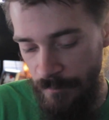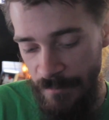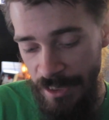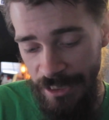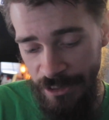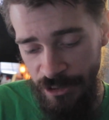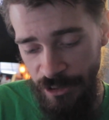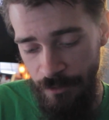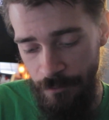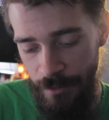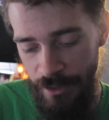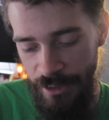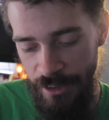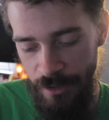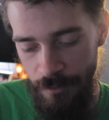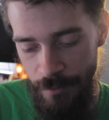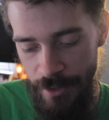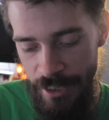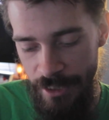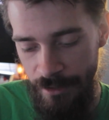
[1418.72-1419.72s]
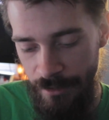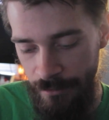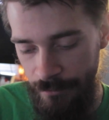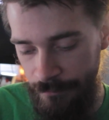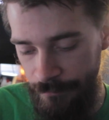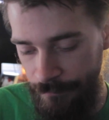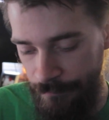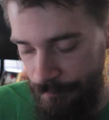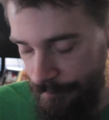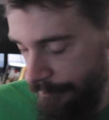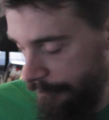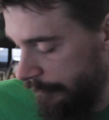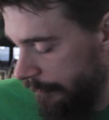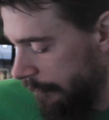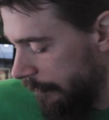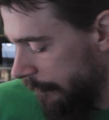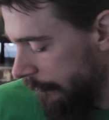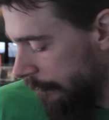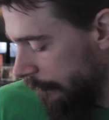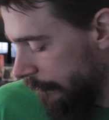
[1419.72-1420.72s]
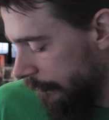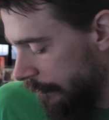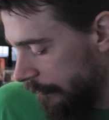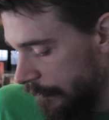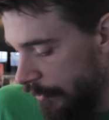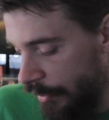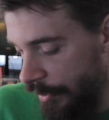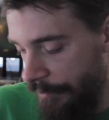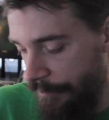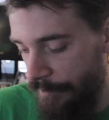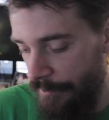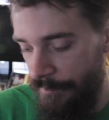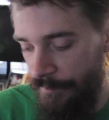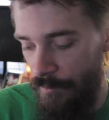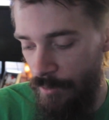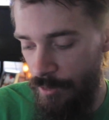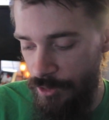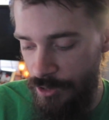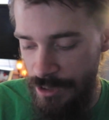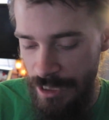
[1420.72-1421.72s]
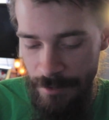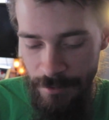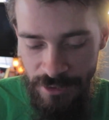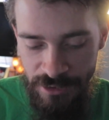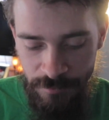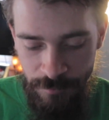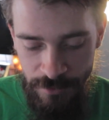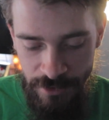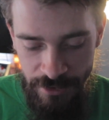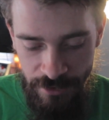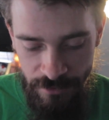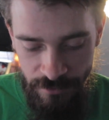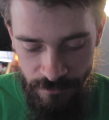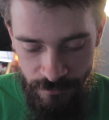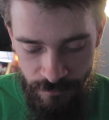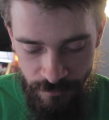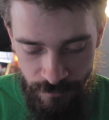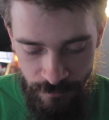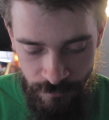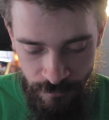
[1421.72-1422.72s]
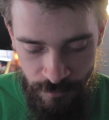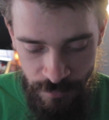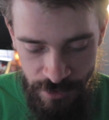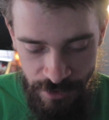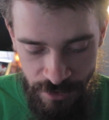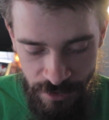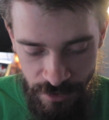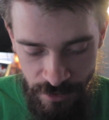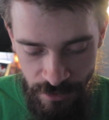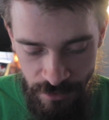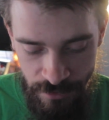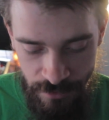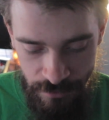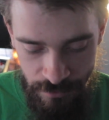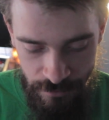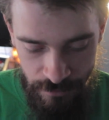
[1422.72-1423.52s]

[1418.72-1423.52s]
Actually, a really good way. Only for 4-drop, that's pretty good.